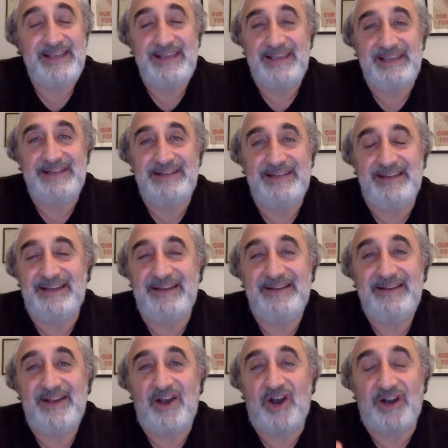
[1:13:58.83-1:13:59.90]
in uh,
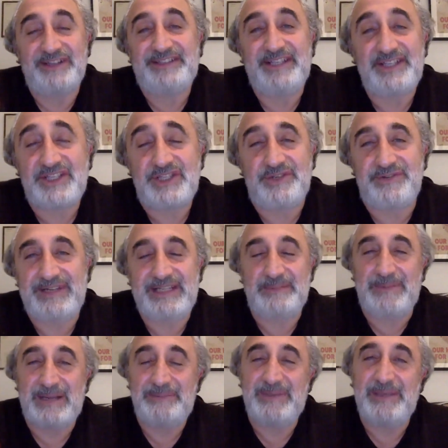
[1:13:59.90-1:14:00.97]
art history, it
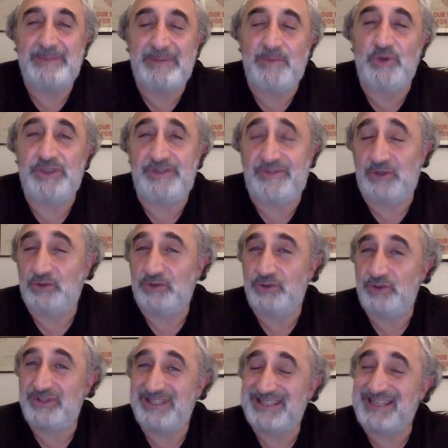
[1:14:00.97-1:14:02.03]
might be a bit more difficult to
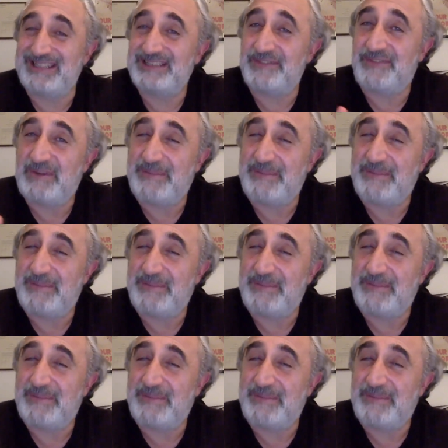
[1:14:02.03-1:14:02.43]
use the scientific